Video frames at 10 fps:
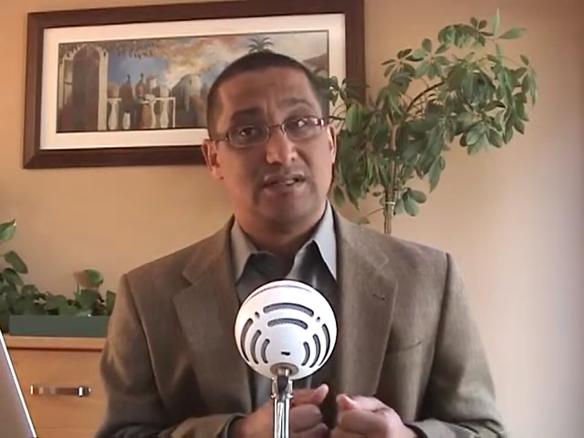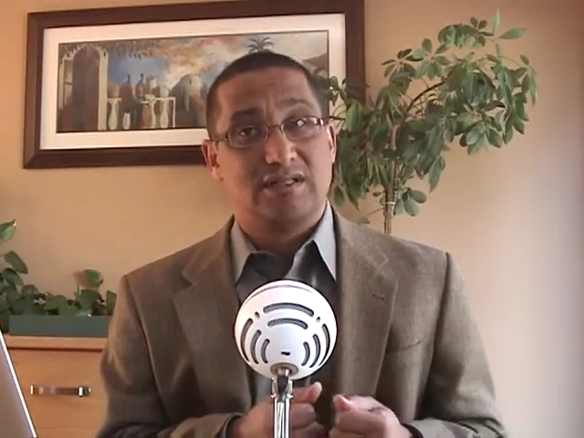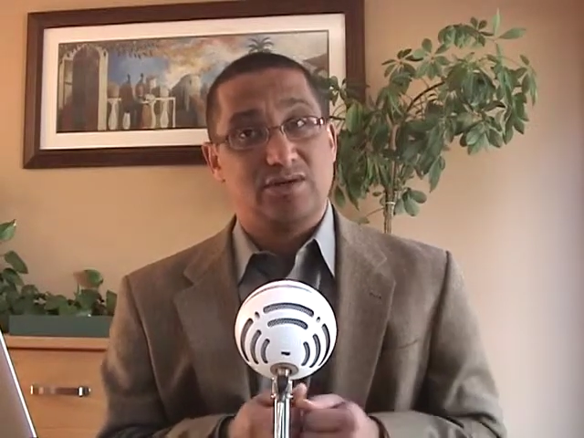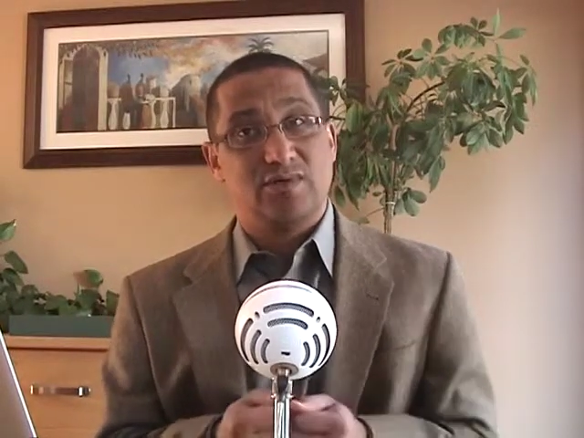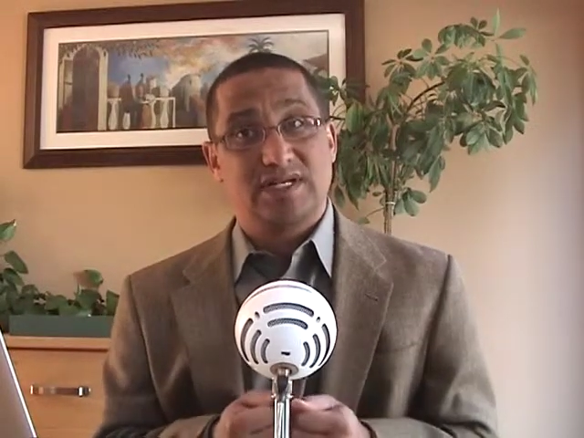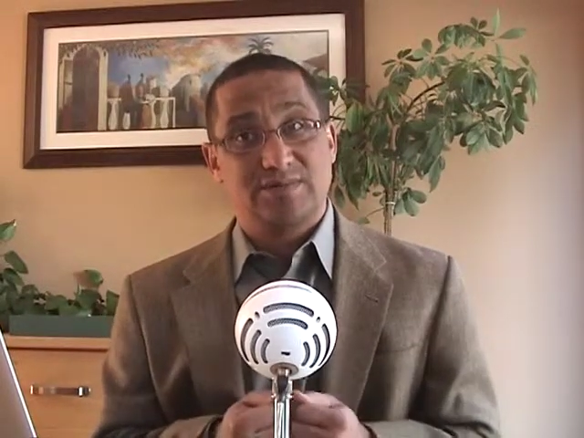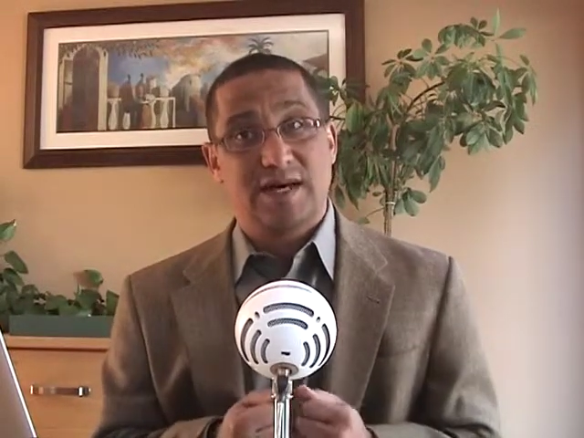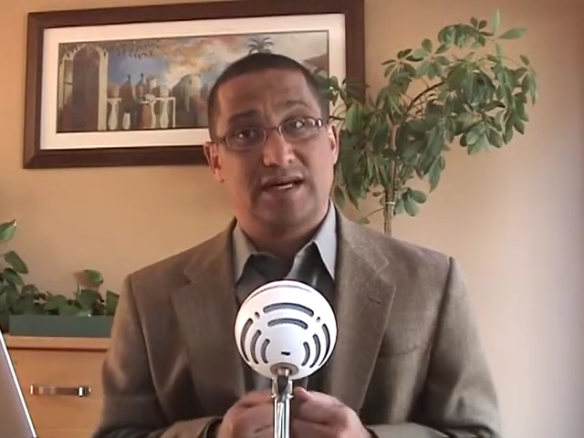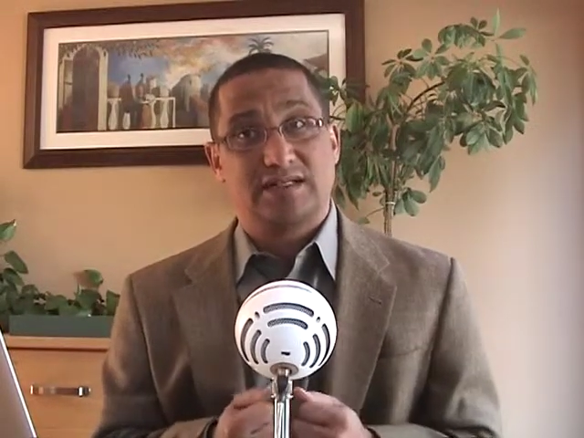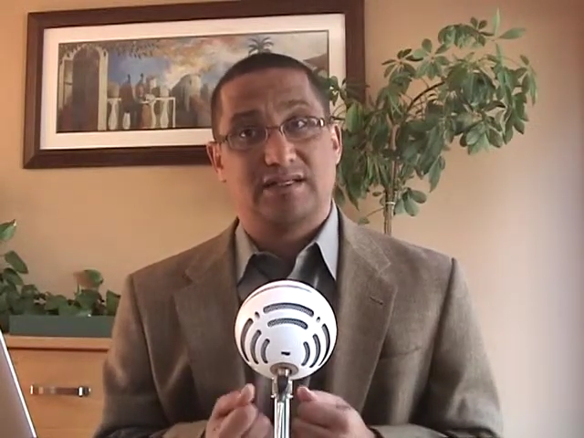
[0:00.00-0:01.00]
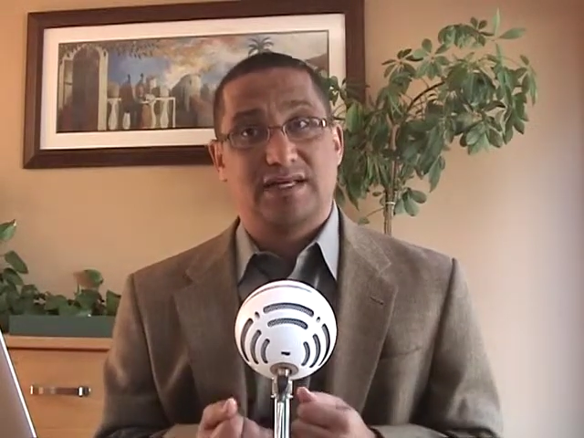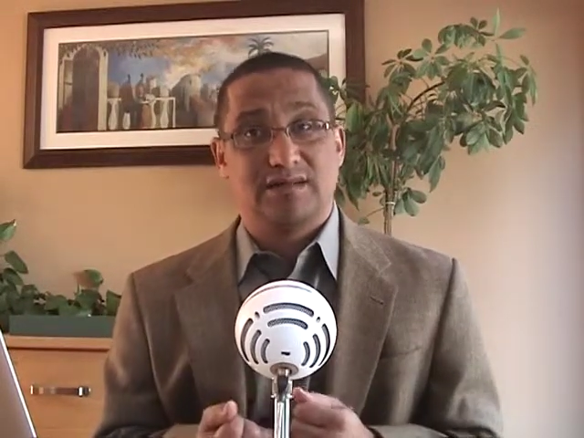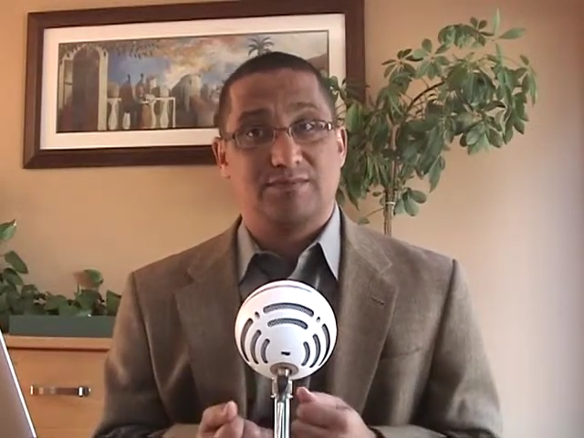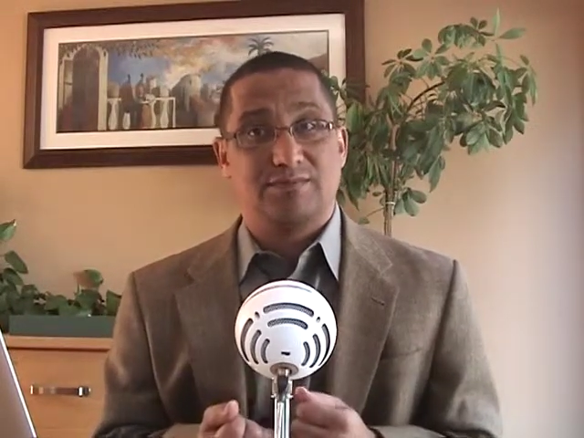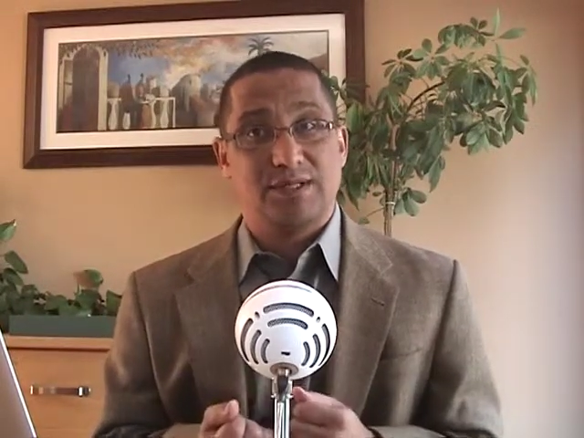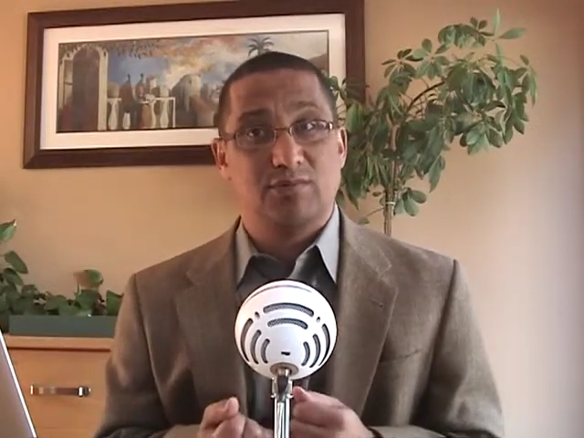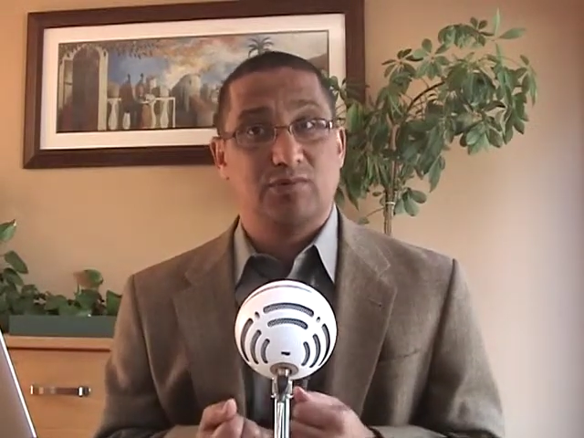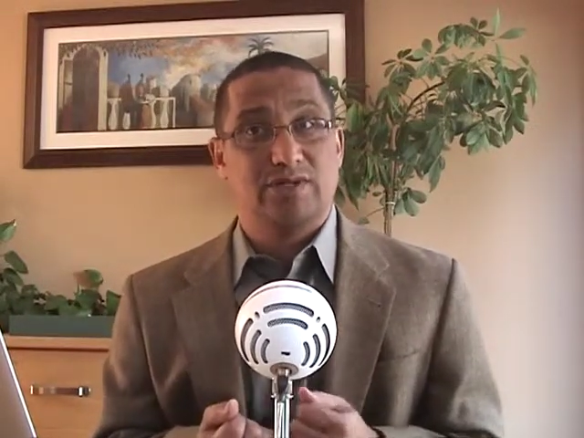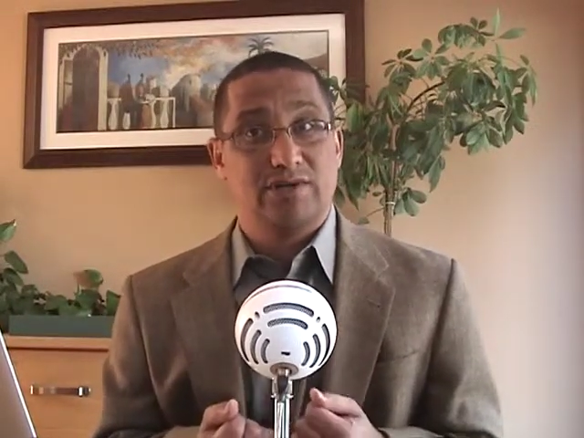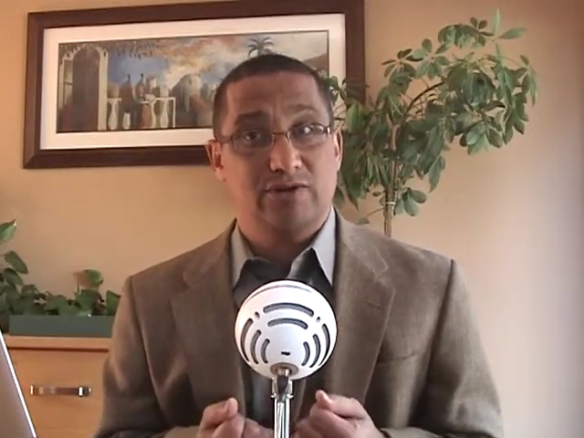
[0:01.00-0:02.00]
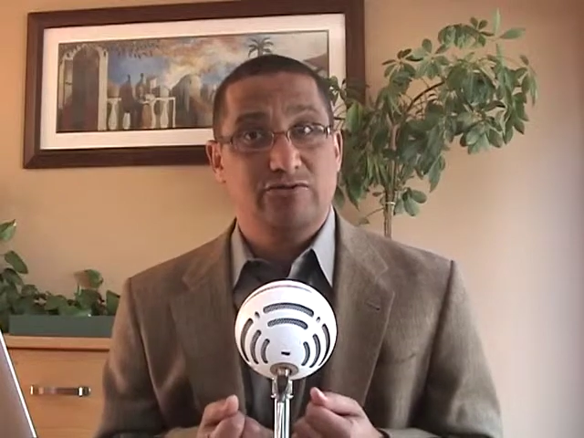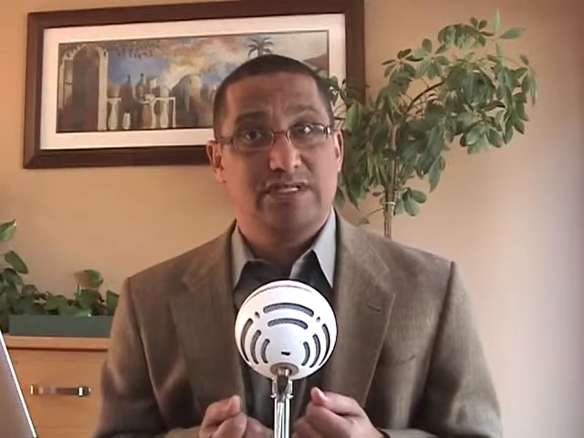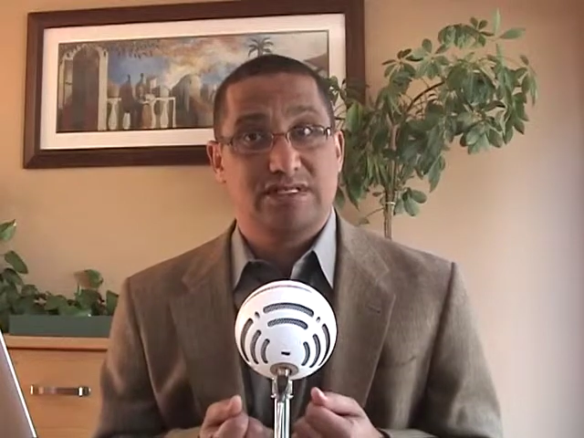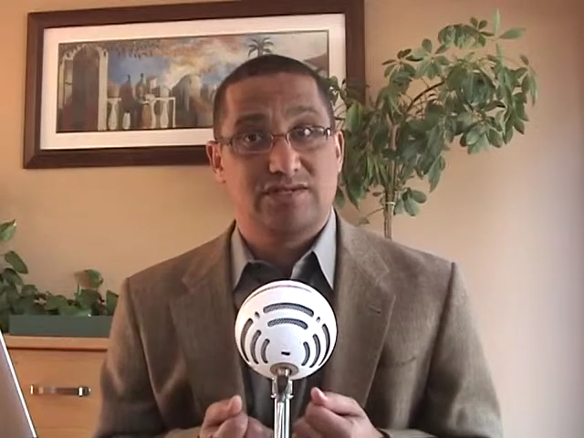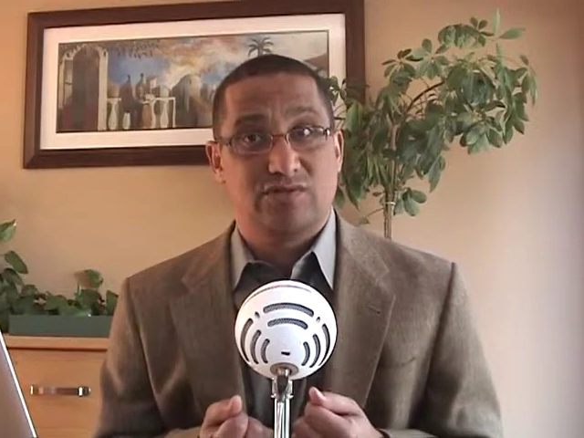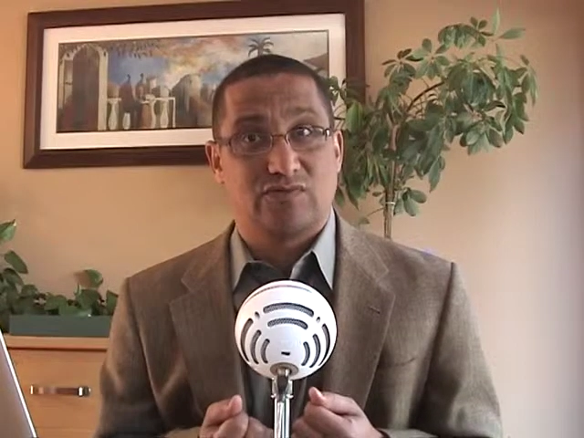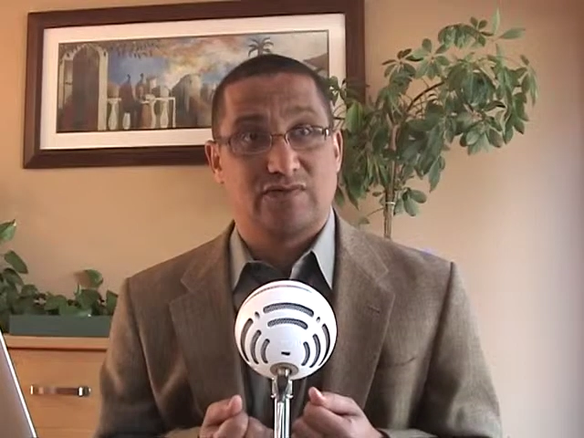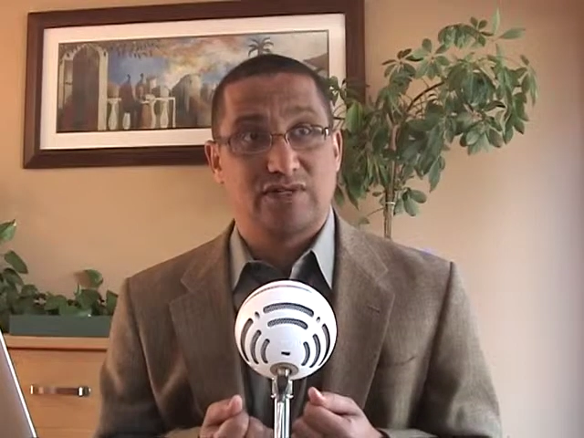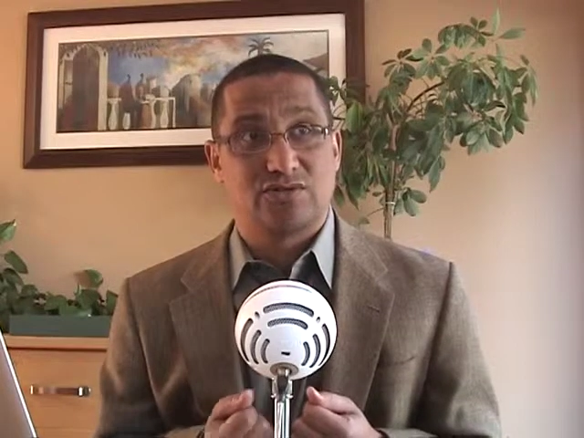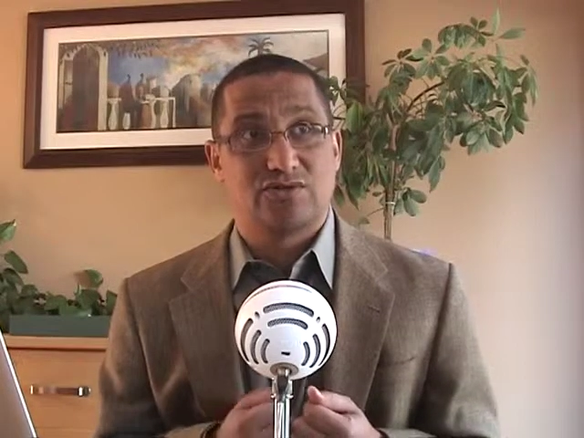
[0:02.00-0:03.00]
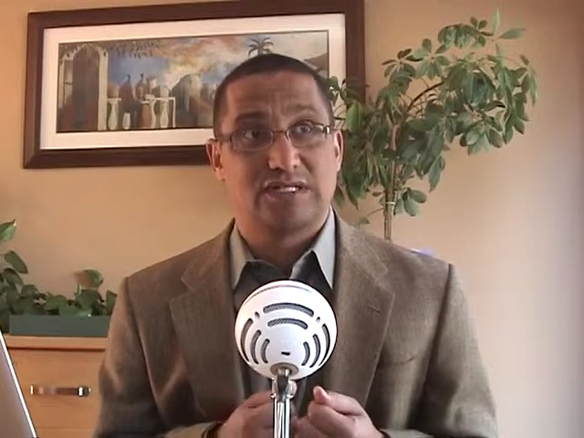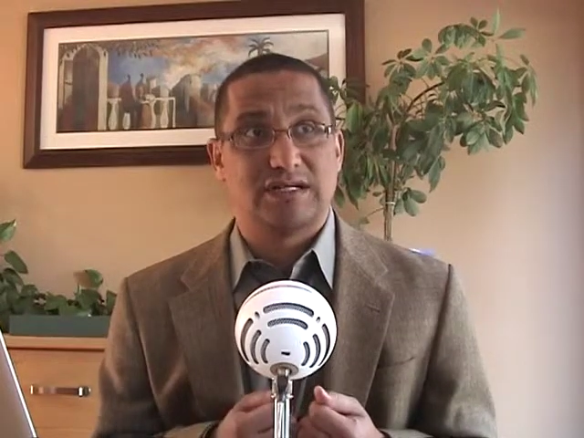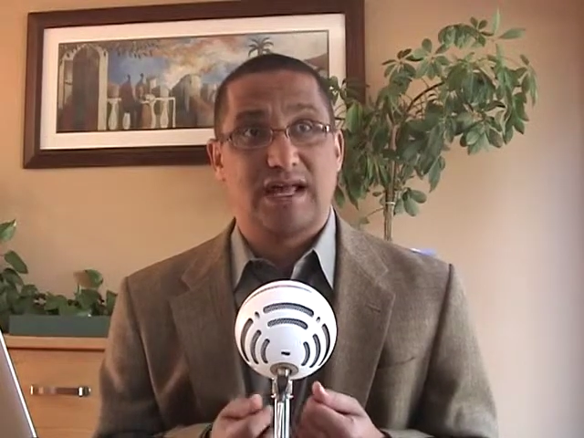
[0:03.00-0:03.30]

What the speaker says: then you would expect that people would know the essential features and